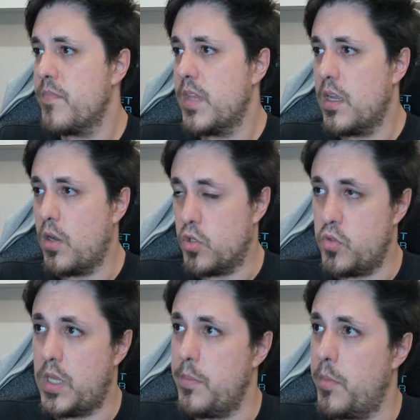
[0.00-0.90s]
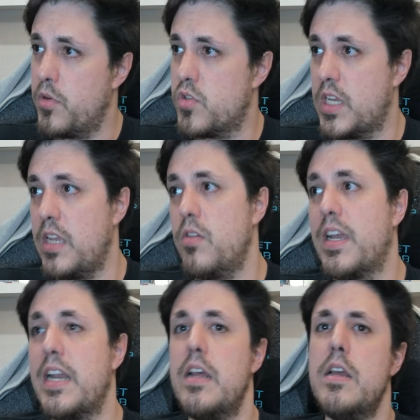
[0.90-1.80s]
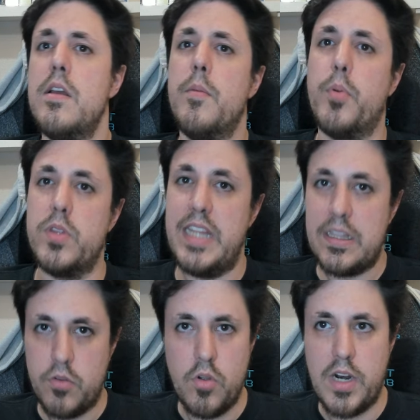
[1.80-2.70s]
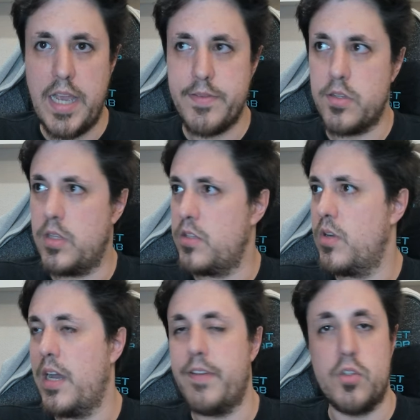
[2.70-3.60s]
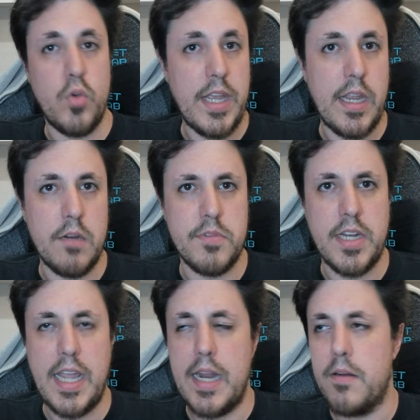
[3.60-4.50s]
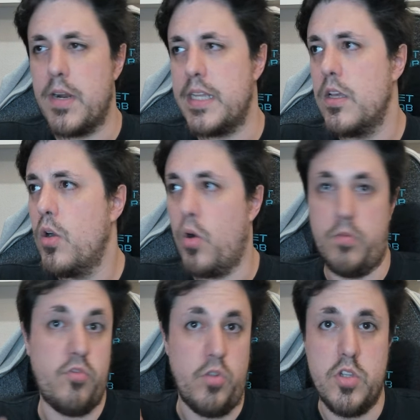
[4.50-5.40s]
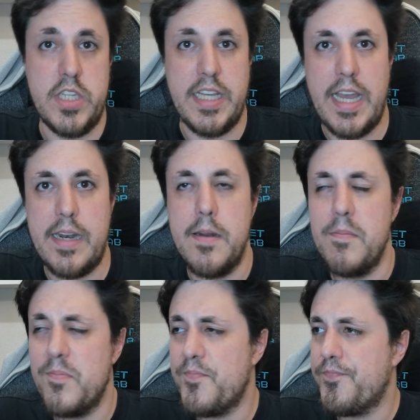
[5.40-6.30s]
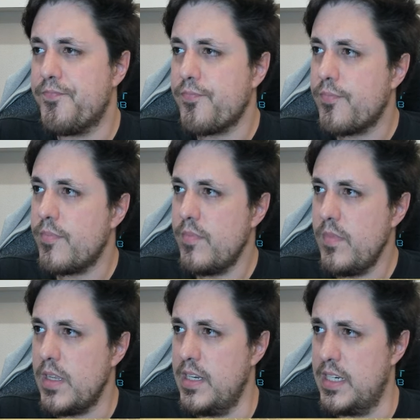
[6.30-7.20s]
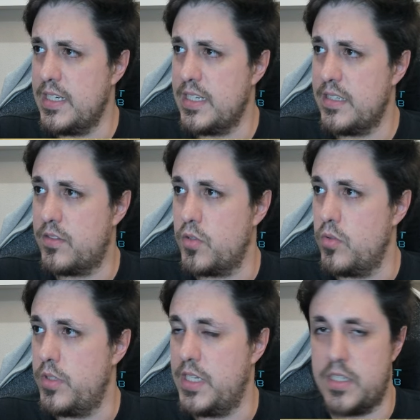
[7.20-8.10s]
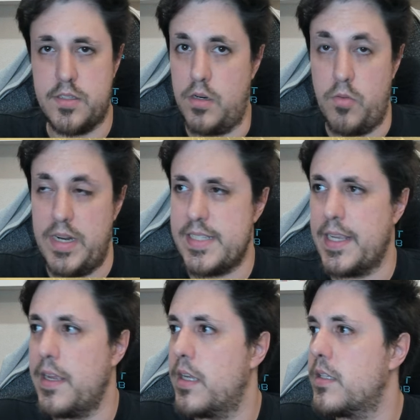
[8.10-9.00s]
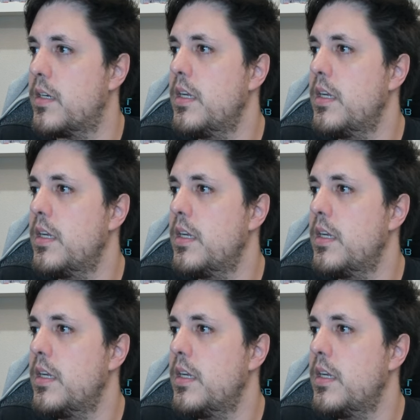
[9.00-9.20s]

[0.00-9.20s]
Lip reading: Kosuke Momonosuke you can put that to your life so that you have a 2k counter again, right? Or to use it again to just rest a character.